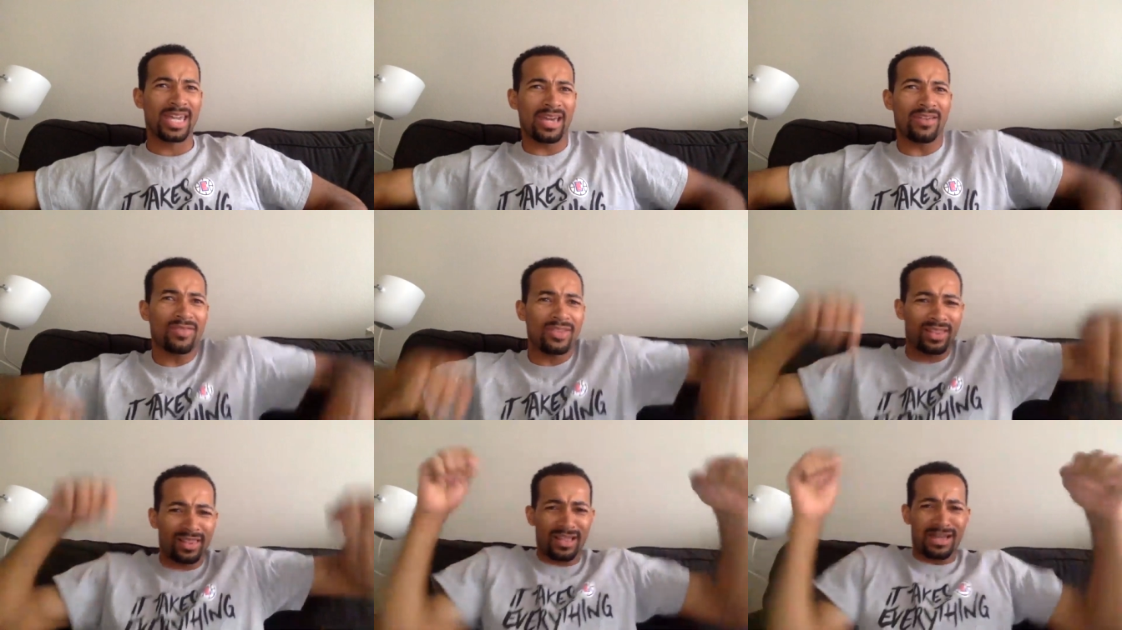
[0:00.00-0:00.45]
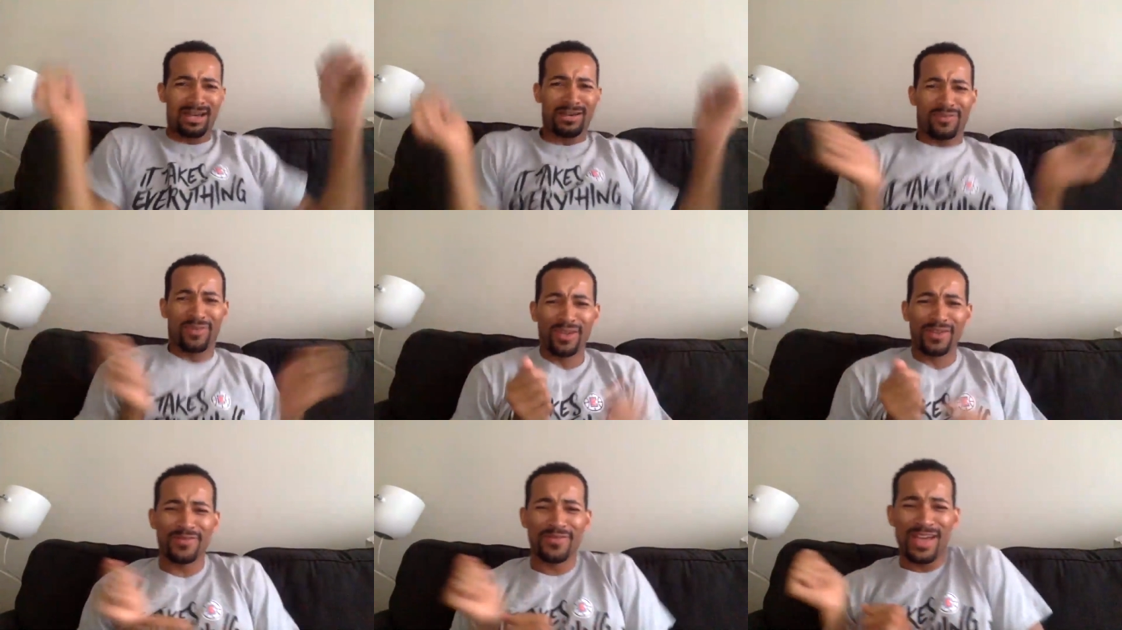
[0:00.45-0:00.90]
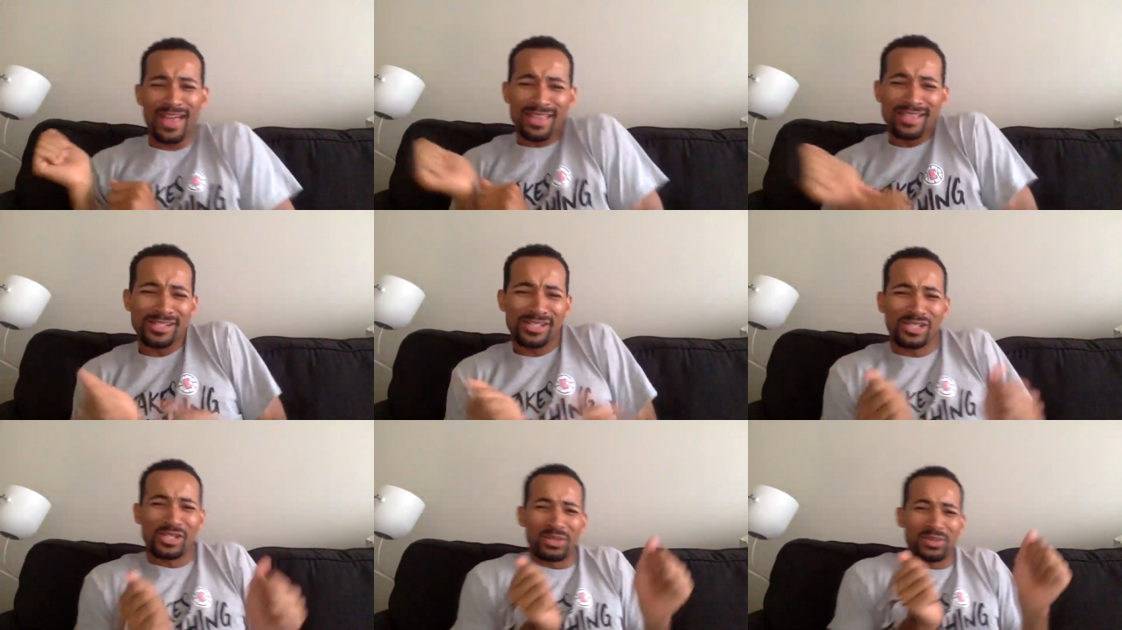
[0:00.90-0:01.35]
Kevin Love hit
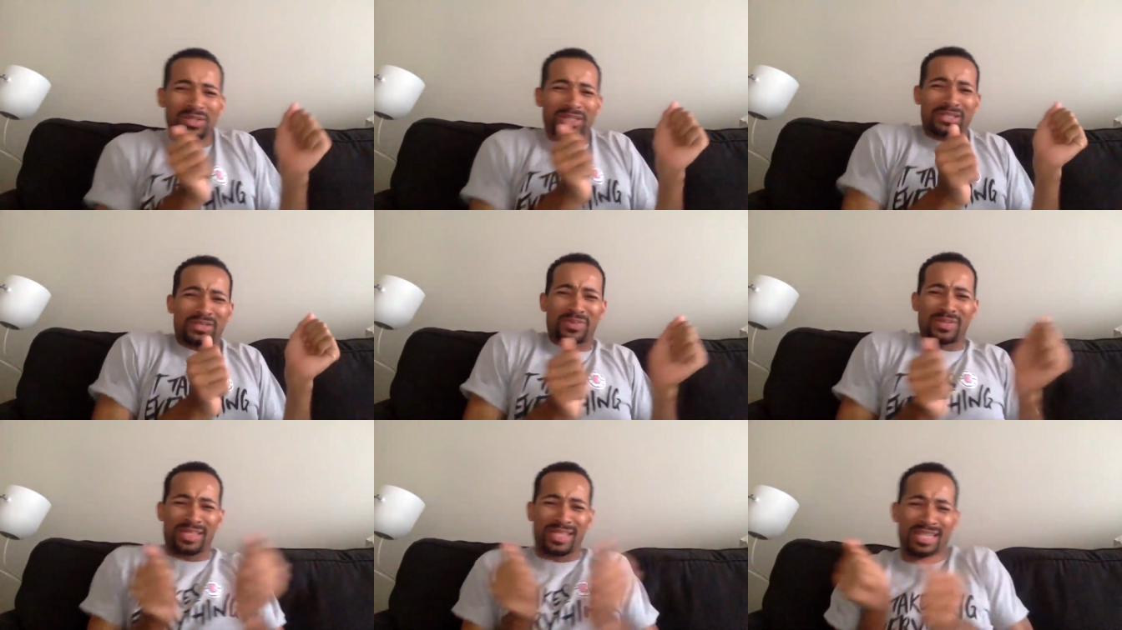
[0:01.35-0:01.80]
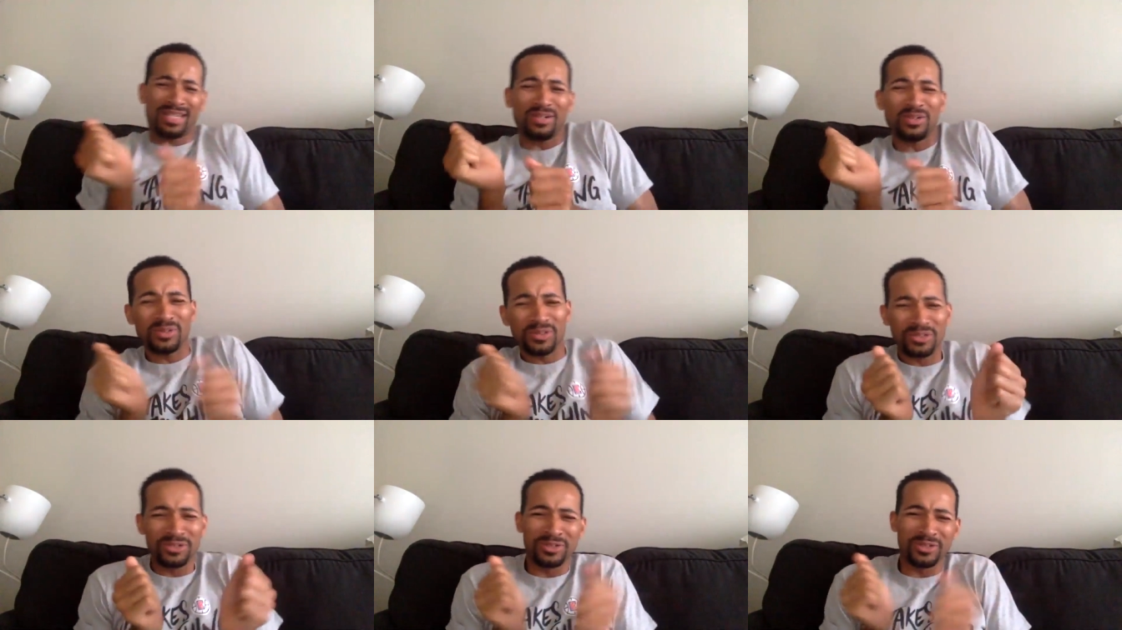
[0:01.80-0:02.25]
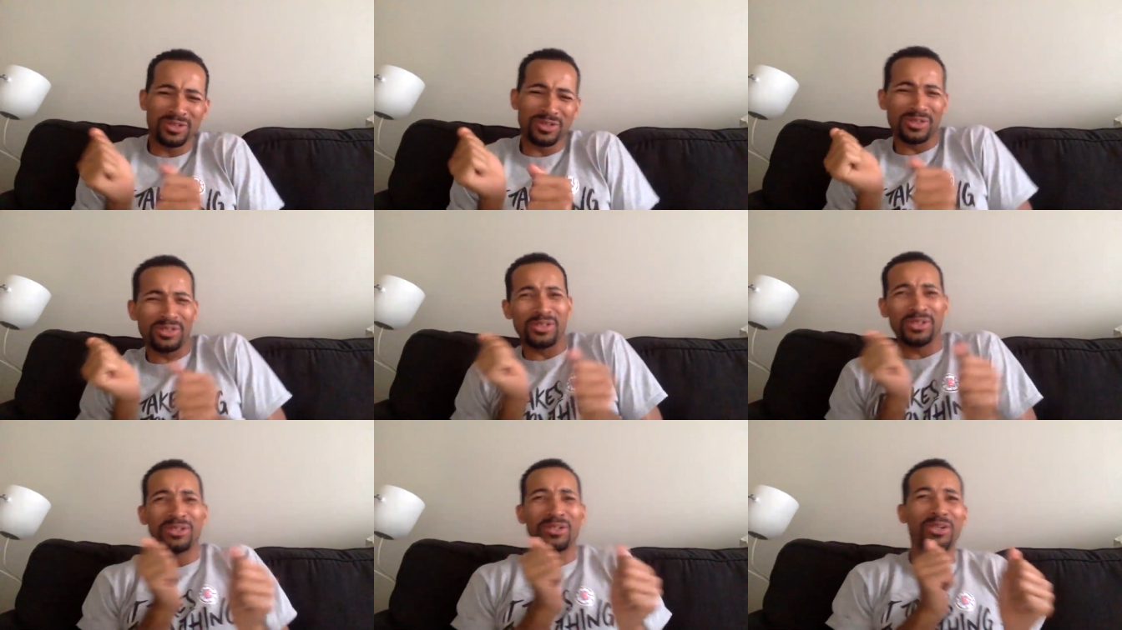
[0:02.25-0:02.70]
Valanciunas with the
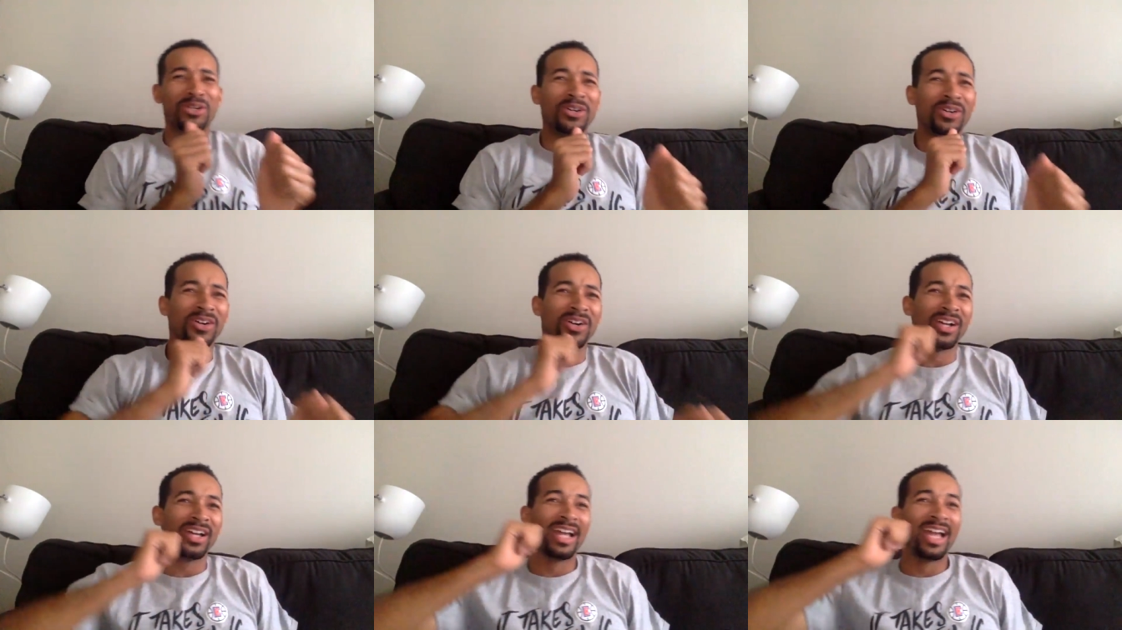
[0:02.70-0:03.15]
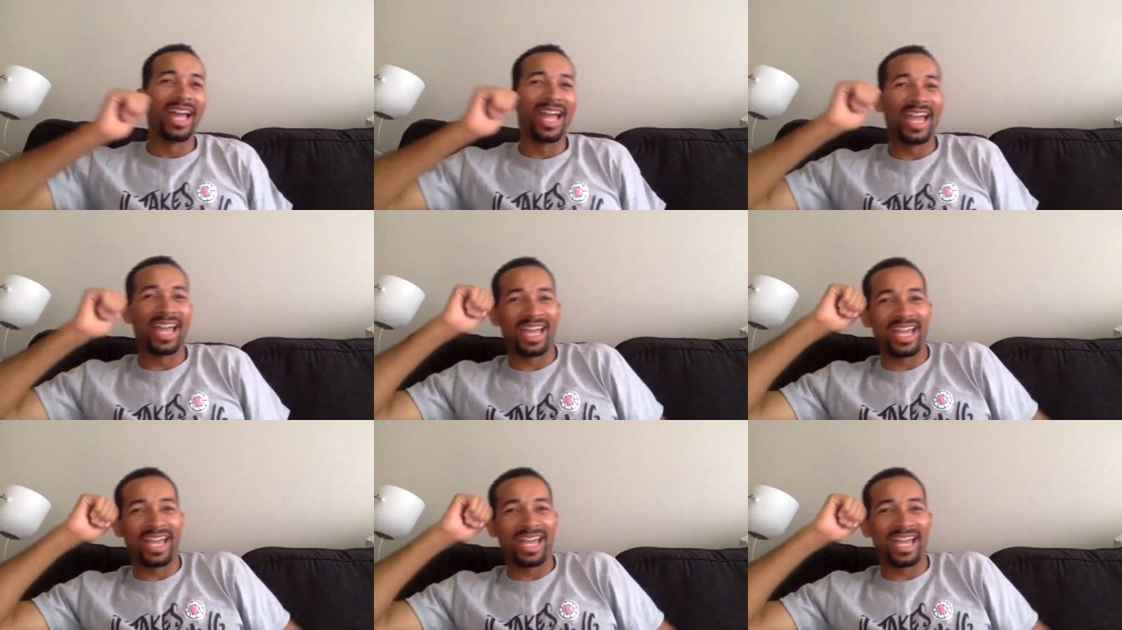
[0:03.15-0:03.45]
oh, ooh.